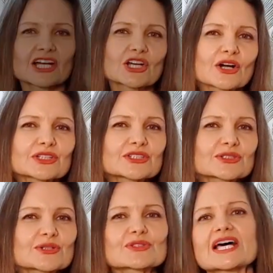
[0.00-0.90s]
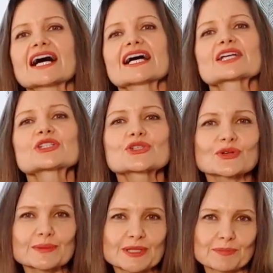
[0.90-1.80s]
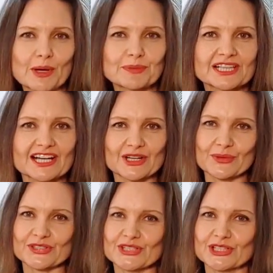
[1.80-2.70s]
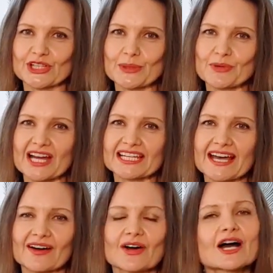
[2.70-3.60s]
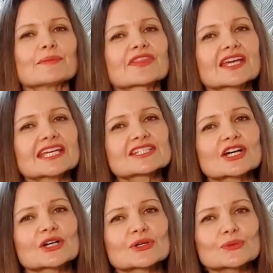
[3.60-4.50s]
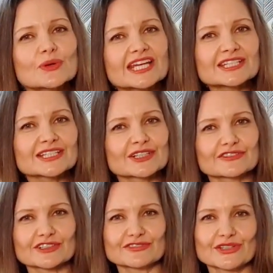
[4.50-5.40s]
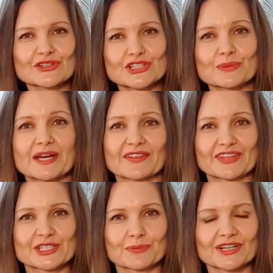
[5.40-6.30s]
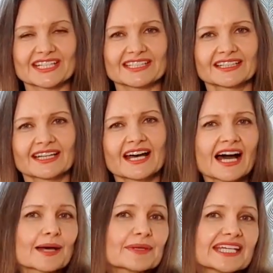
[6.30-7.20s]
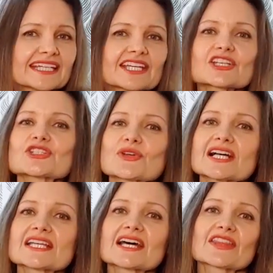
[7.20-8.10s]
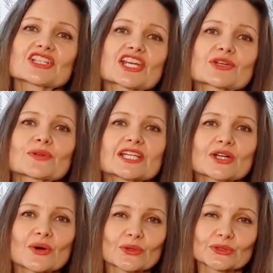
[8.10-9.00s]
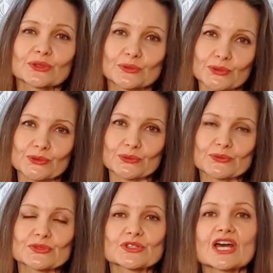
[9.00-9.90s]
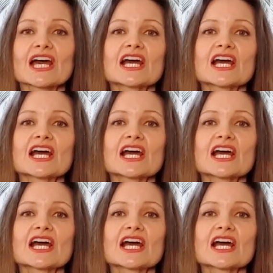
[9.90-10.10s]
Goldendoodles are extremely popular across the globe right now, but there is a great deal of confusion about this breed. I mean, in Australia, they're generally called Groodles.